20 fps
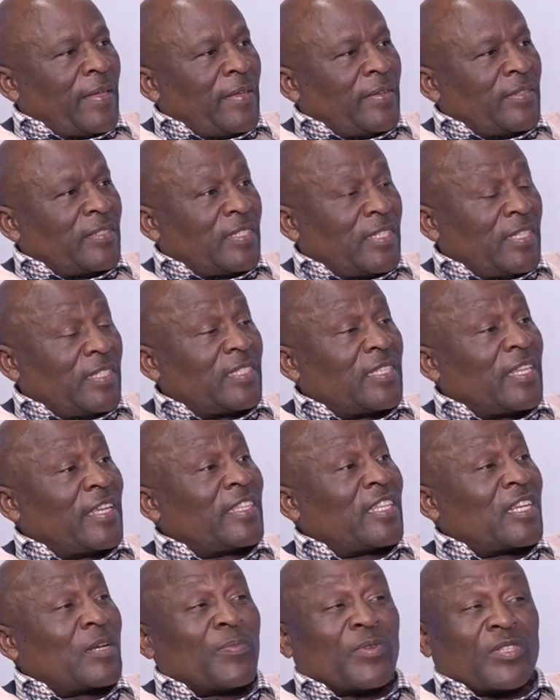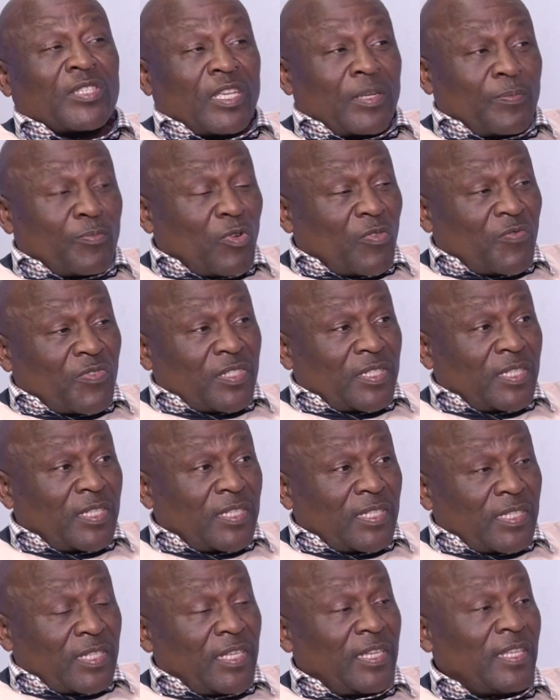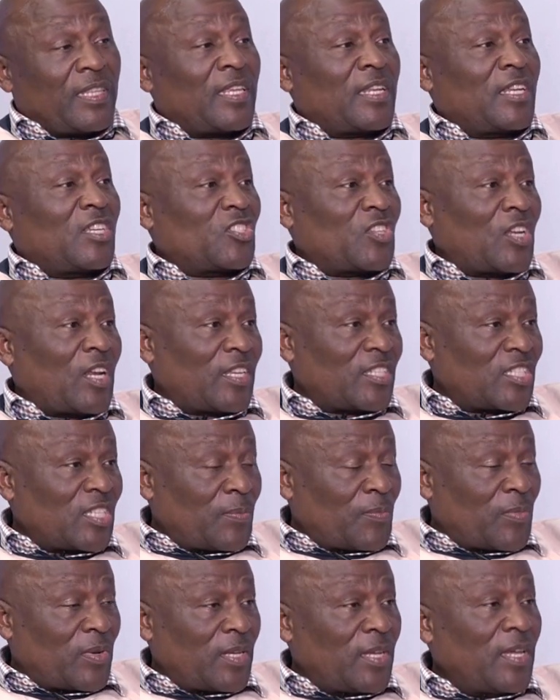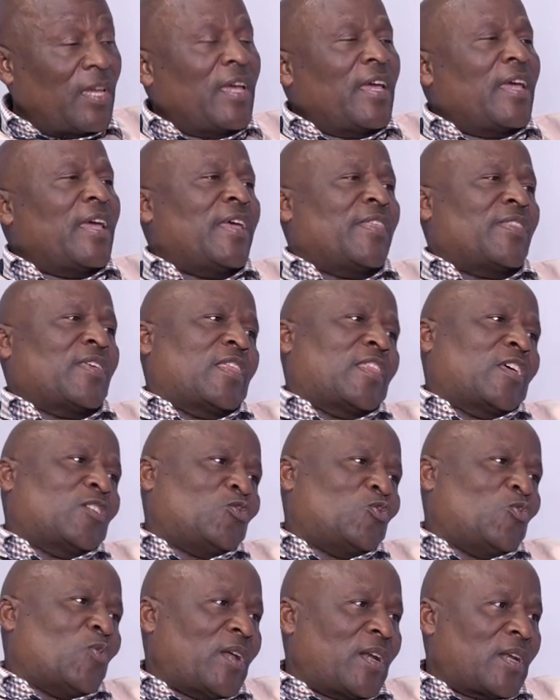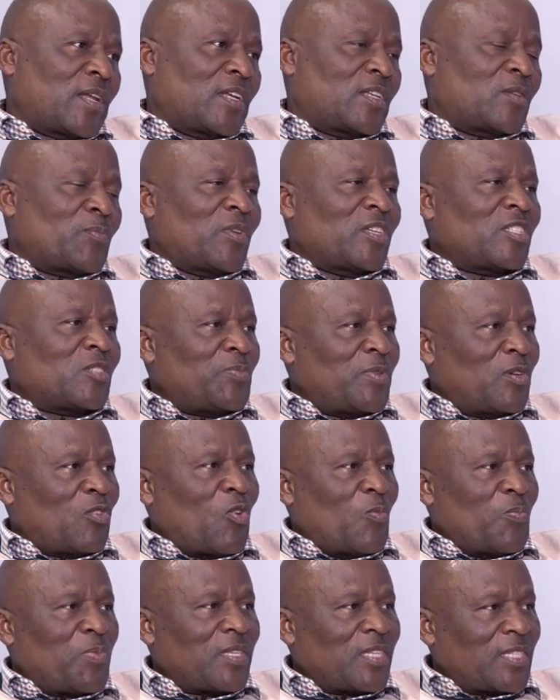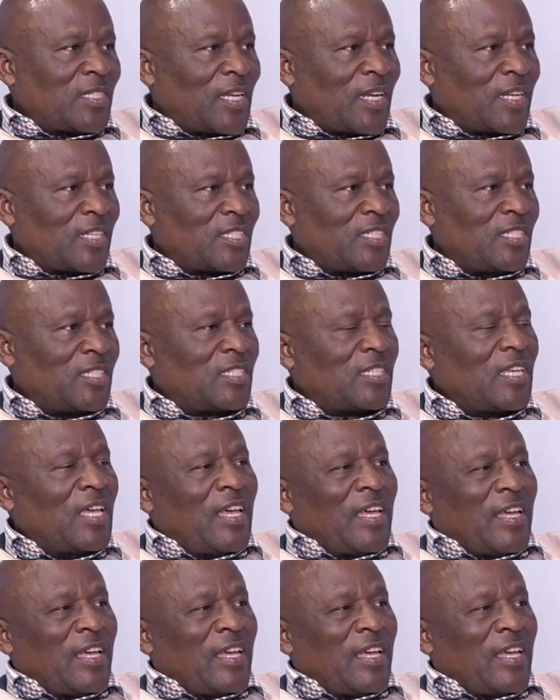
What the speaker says: seats that represent provinces in the National Assembly, and the other 200 must be compensatory seats